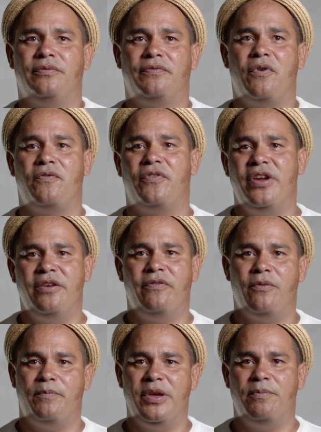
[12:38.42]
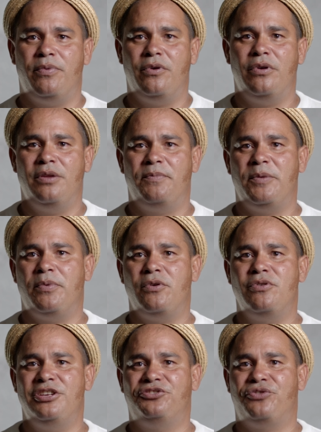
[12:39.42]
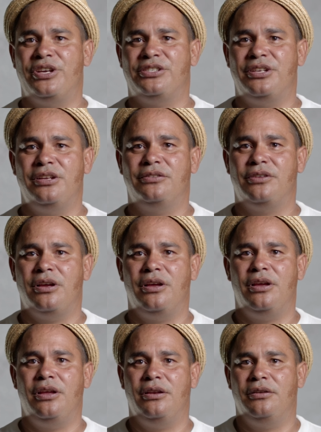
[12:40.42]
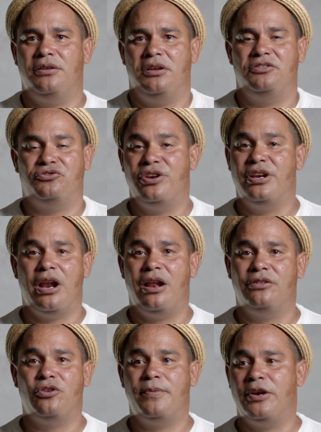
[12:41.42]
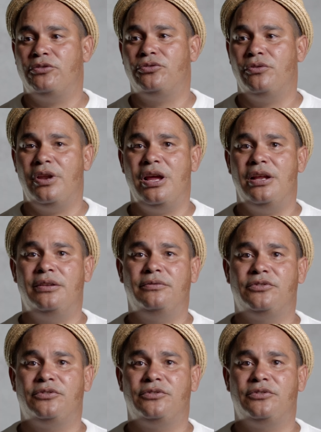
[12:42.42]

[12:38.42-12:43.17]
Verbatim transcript: for free for people, people who are interested in, uh, in, in Trinidad and Tobago to learn